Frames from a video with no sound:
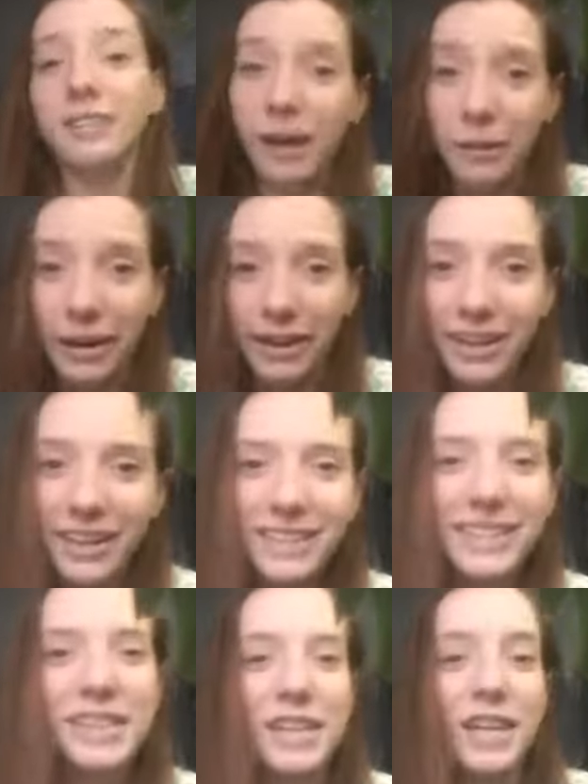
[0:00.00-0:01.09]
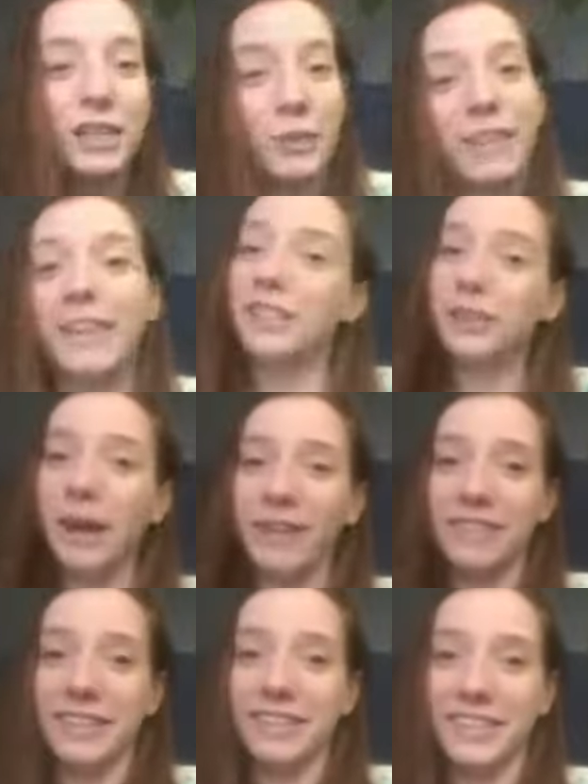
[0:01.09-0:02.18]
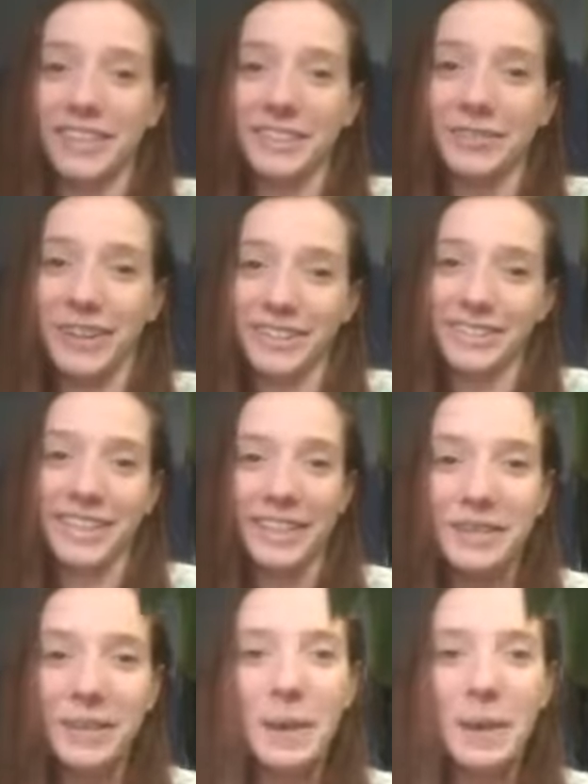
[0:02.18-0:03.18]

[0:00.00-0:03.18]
Not wedding, destination wedding. They do have destination weddings there,